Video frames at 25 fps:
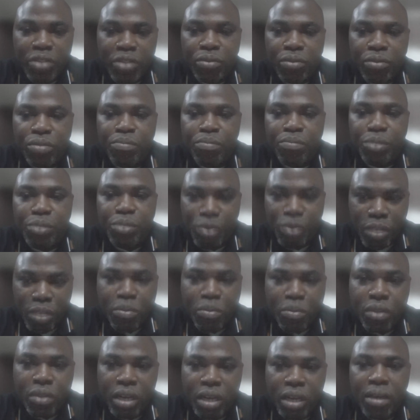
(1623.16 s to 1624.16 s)
to build a
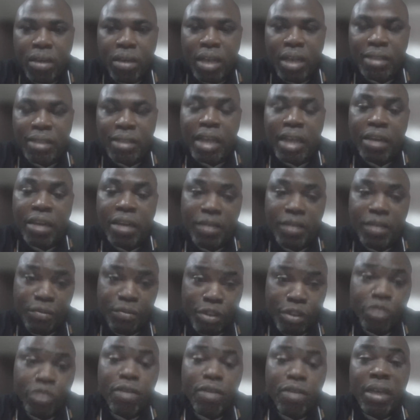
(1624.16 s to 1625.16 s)
model, especially the
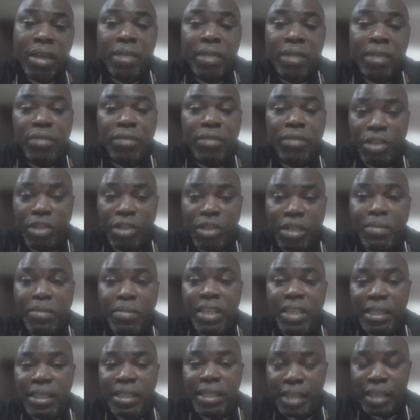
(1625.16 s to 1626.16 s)
first one in resource
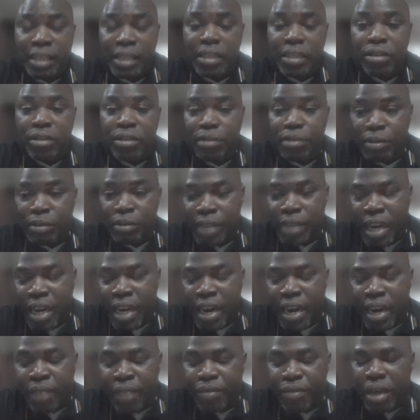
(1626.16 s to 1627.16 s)
limited setting of
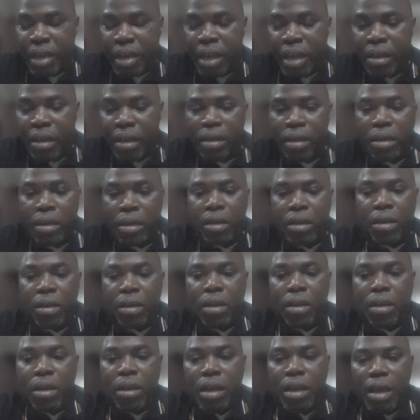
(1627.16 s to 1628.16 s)
sub-Saharan Africa.
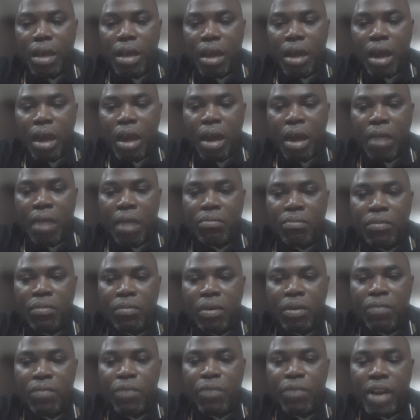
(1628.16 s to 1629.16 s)
Uh,
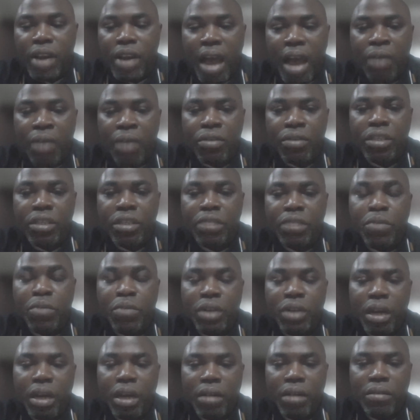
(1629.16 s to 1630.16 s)
for now, this
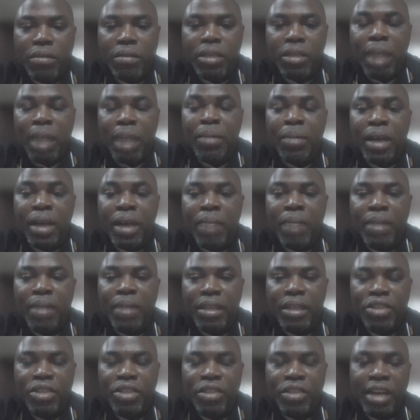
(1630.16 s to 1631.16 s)
model, the
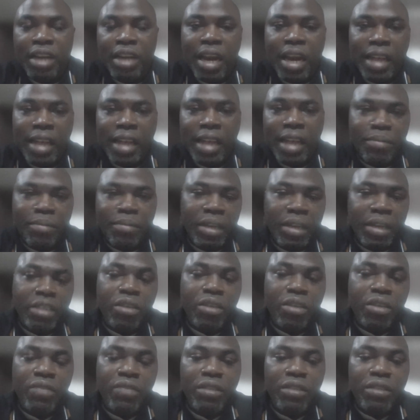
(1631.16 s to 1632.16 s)
applicability or generalizability
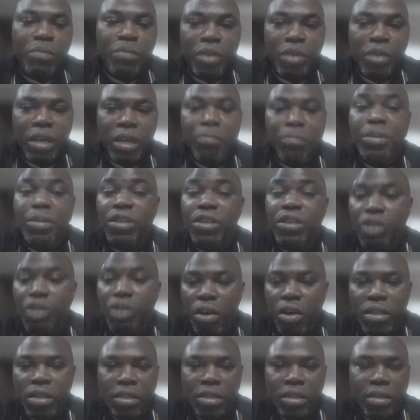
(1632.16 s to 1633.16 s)
of this model
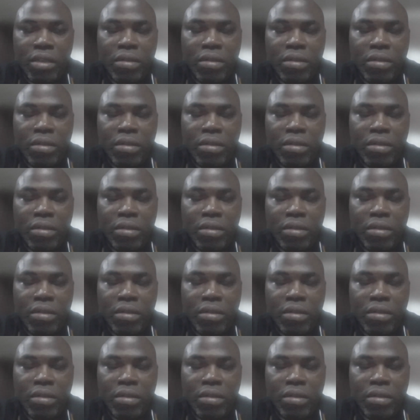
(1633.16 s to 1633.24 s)
beyond